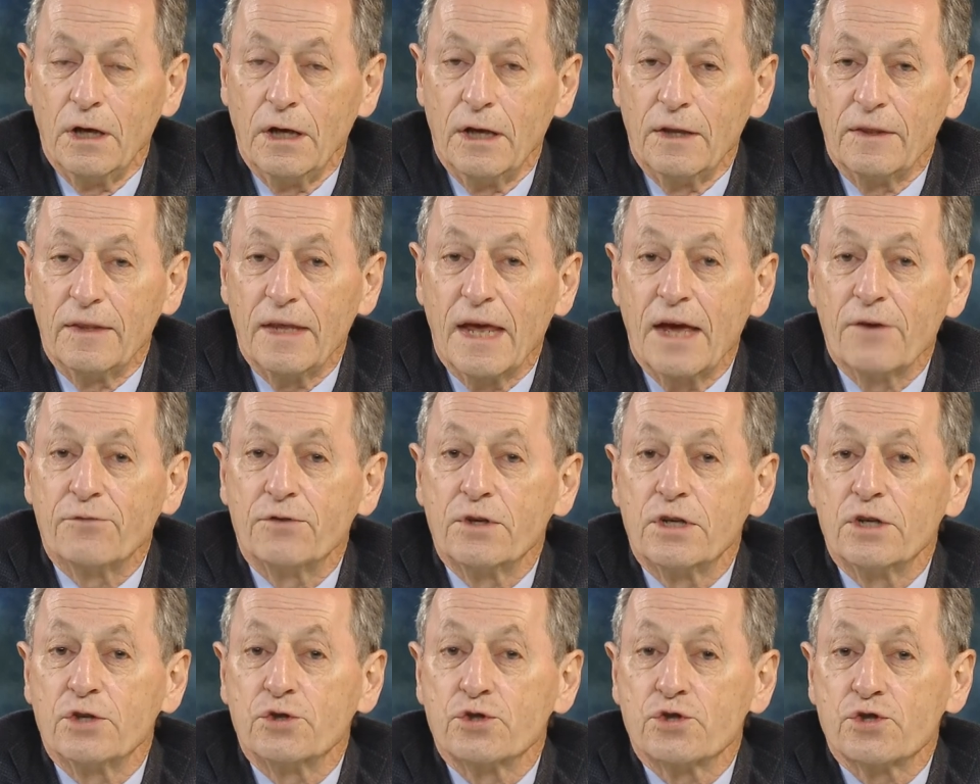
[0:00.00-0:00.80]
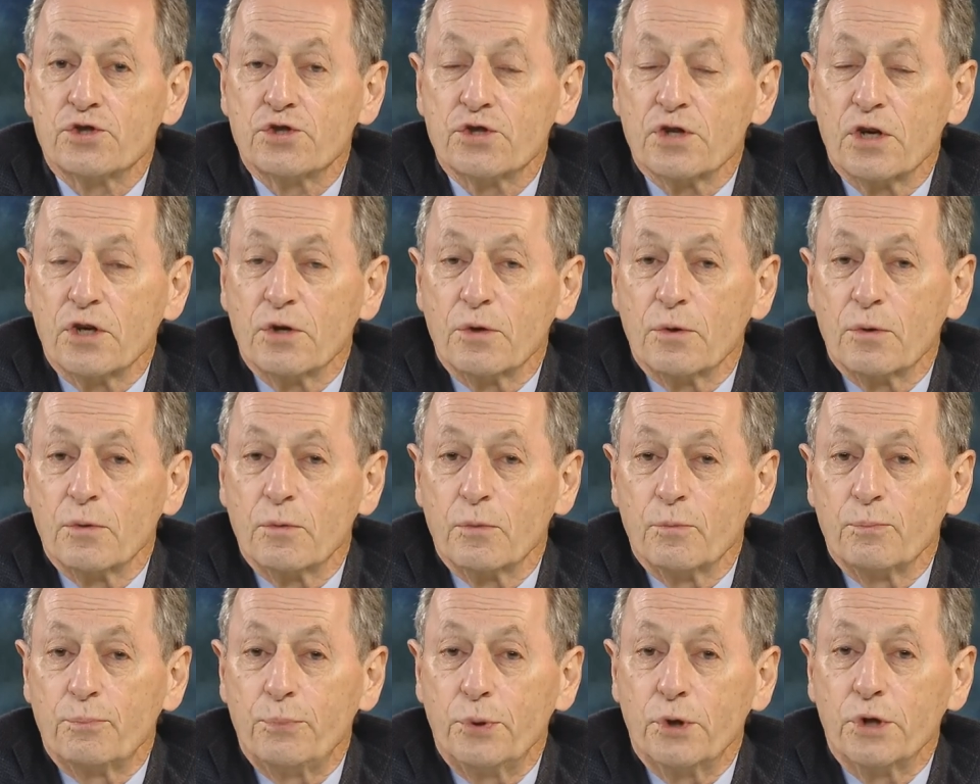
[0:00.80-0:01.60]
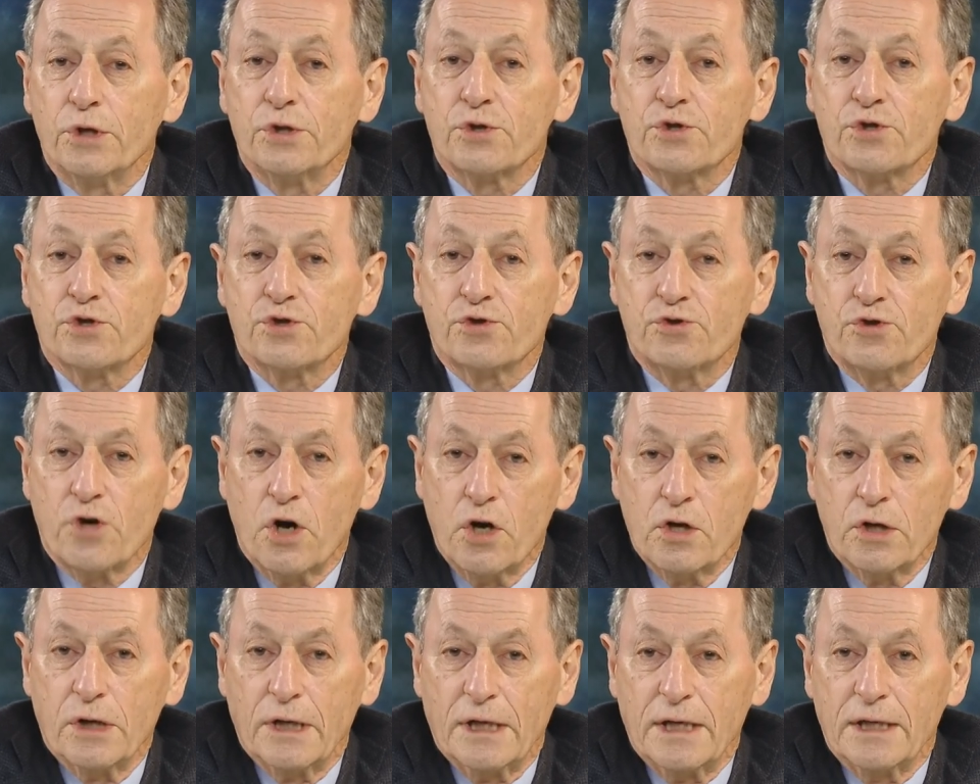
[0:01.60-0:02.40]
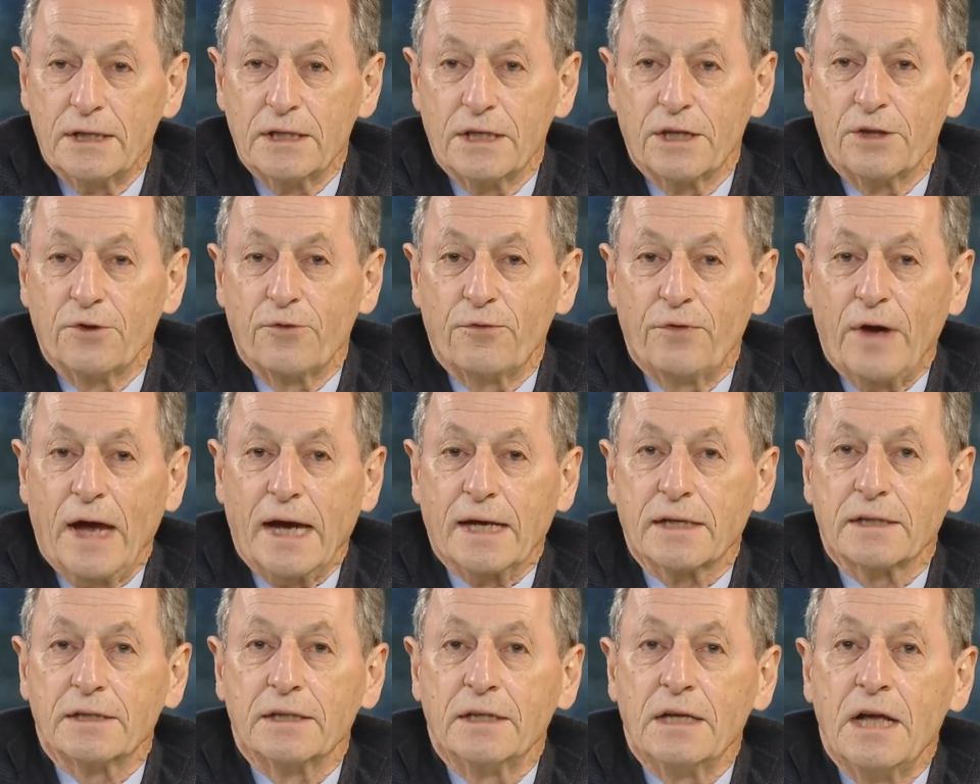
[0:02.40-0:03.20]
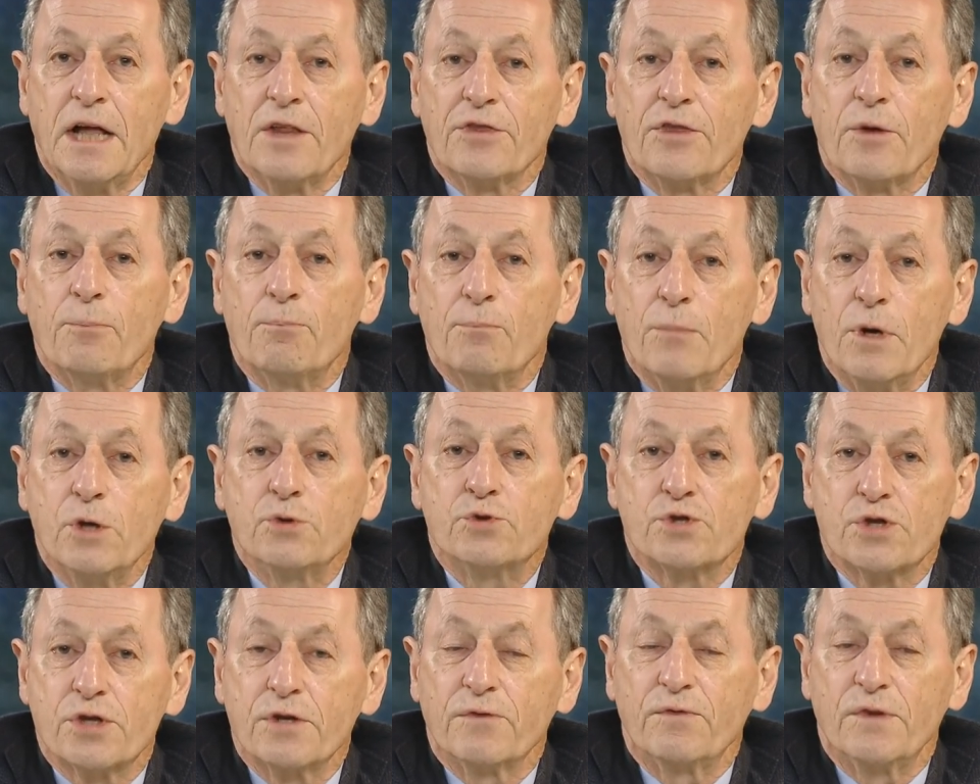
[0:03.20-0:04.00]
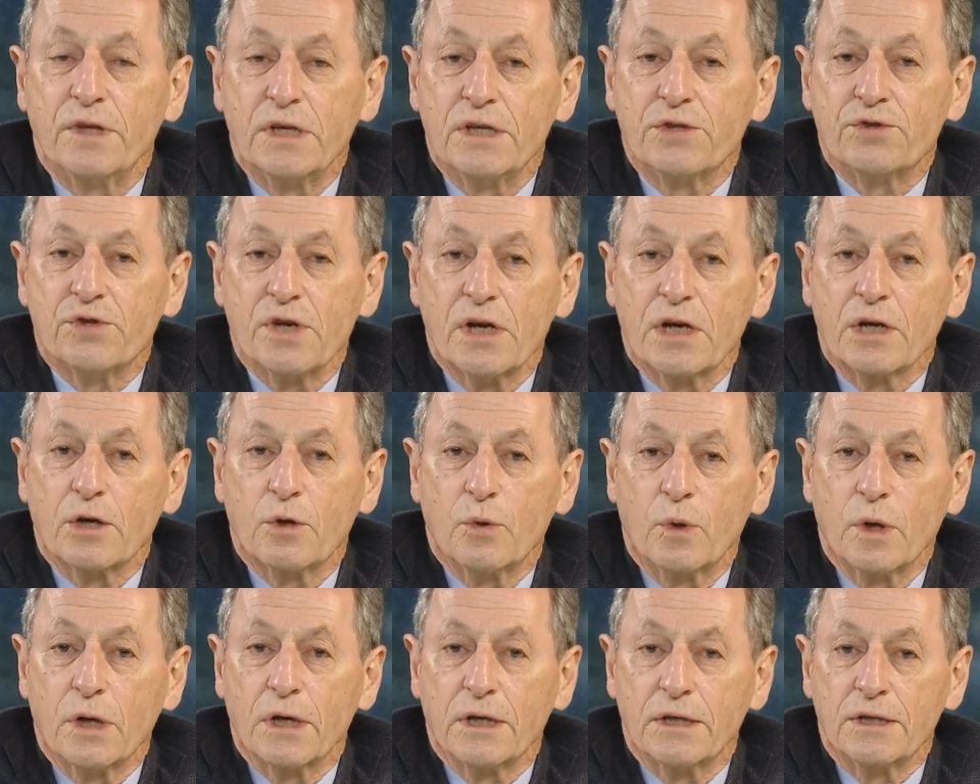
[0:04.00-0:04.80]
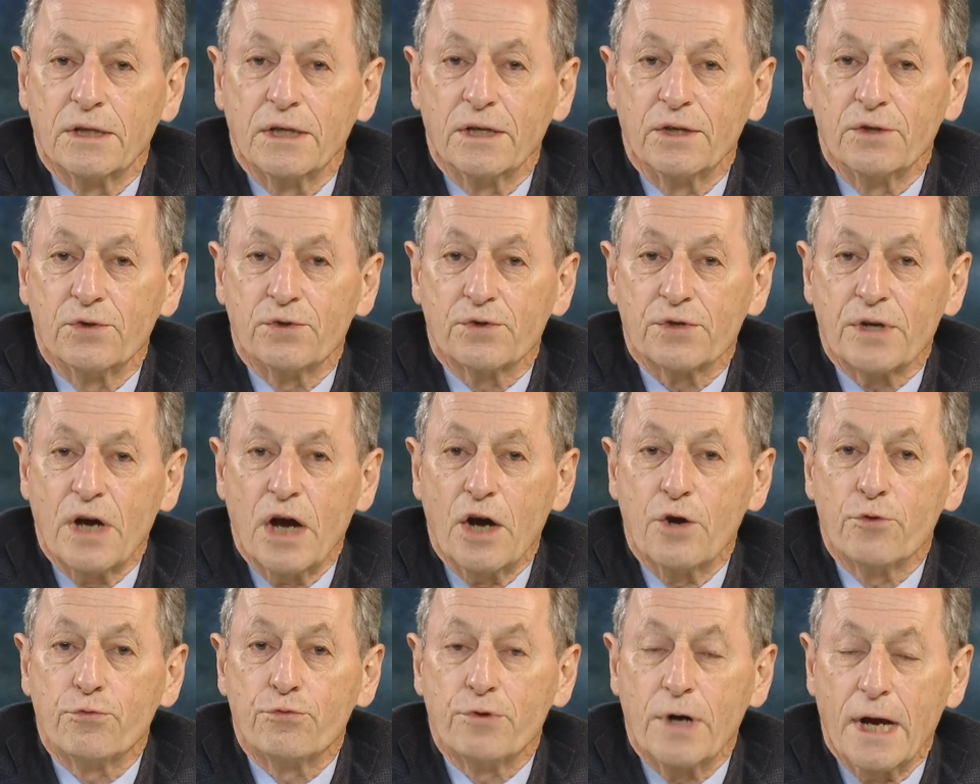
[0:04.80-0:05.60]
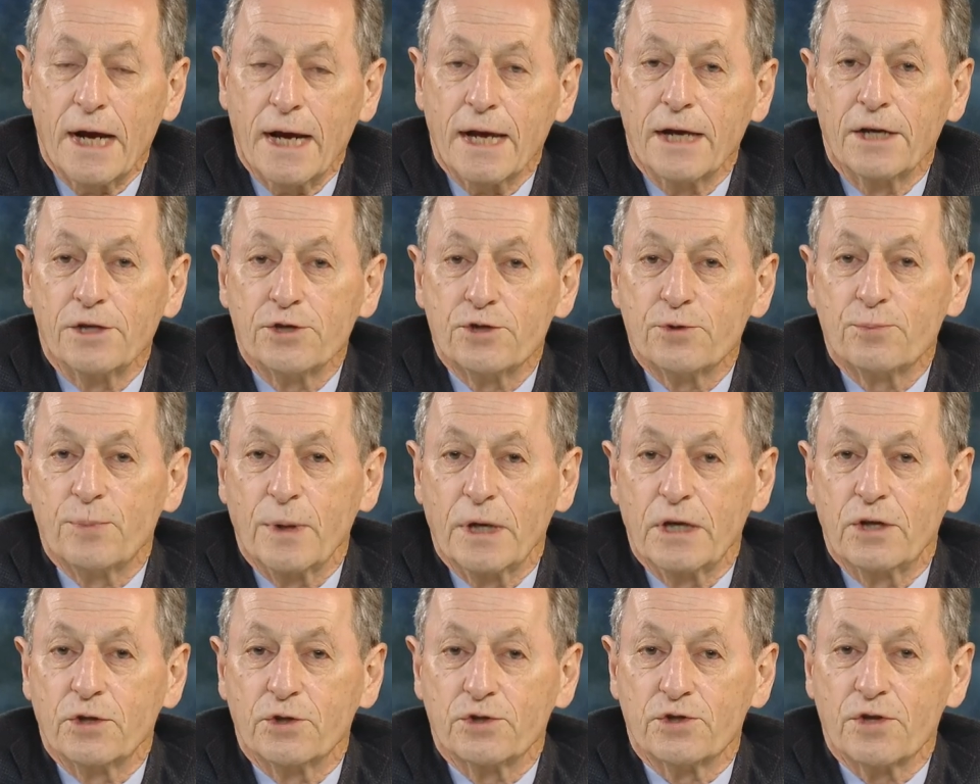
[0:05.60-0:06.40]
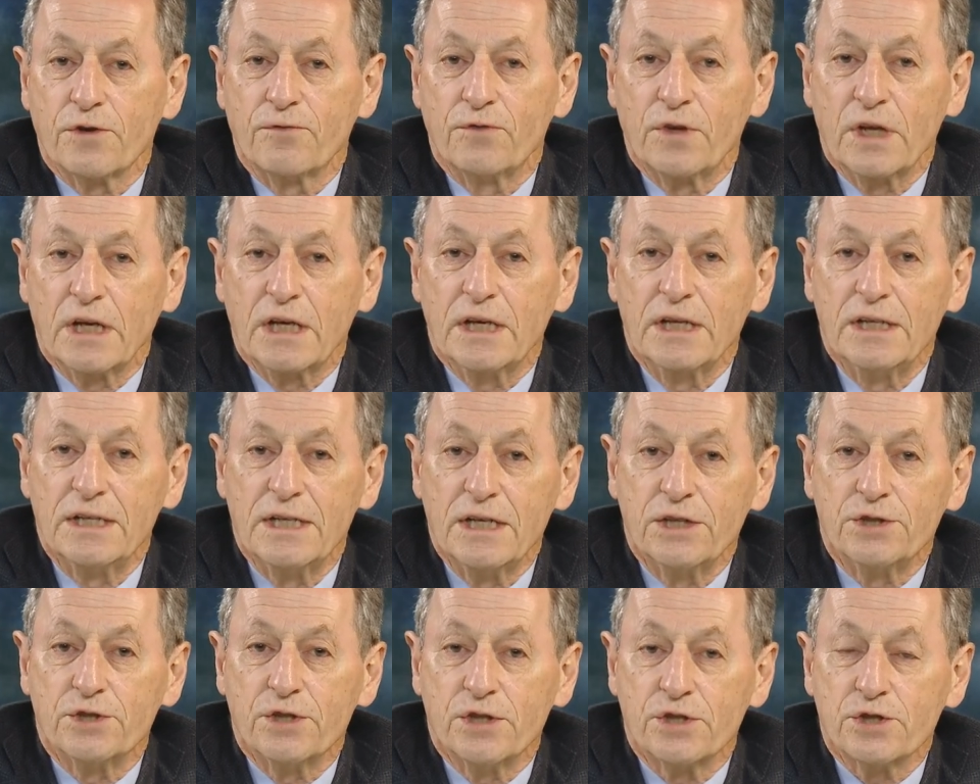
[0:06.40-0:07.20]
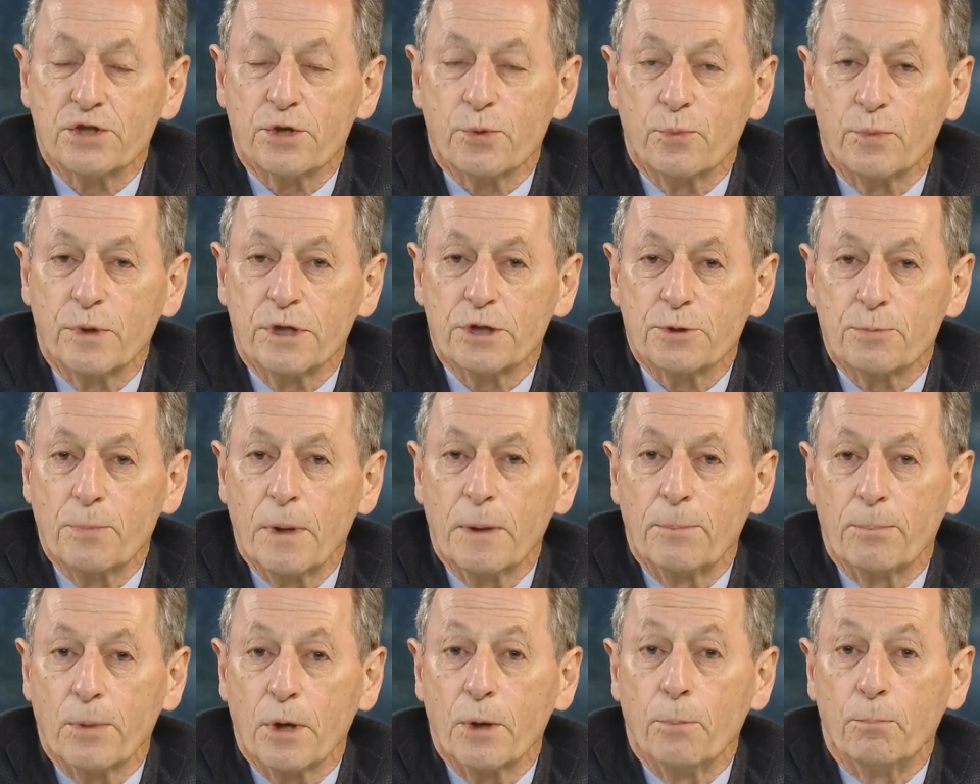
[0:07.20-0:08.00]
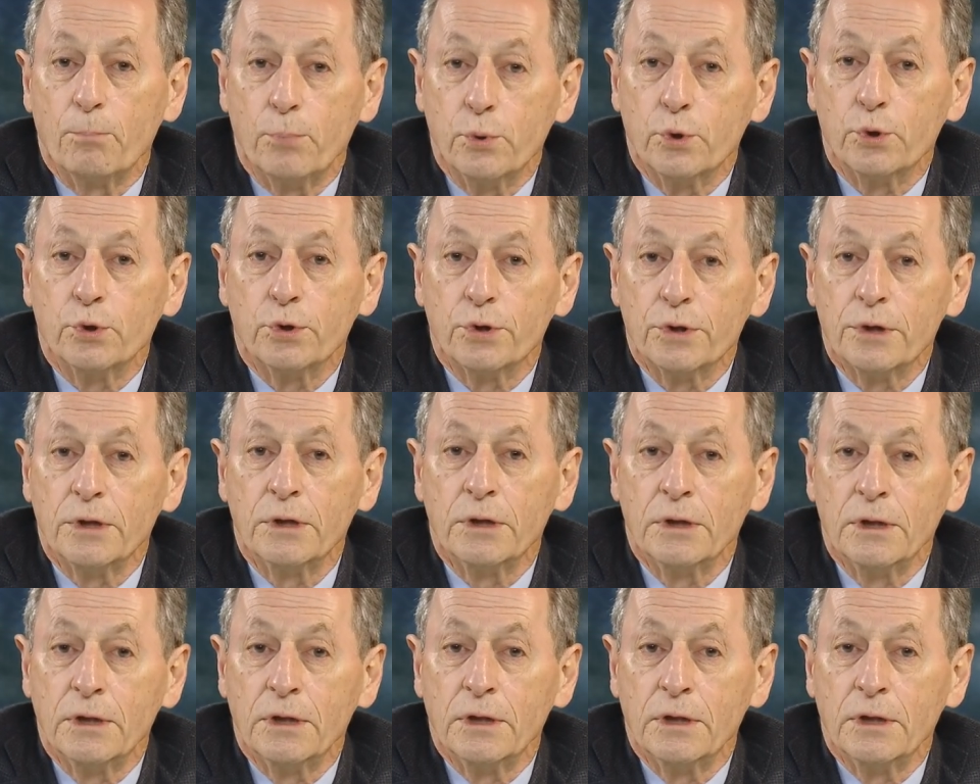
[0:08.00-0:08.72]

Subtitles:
The evidence points strongly to the fact that most of these inequalities arise because of the conditions in which people are born,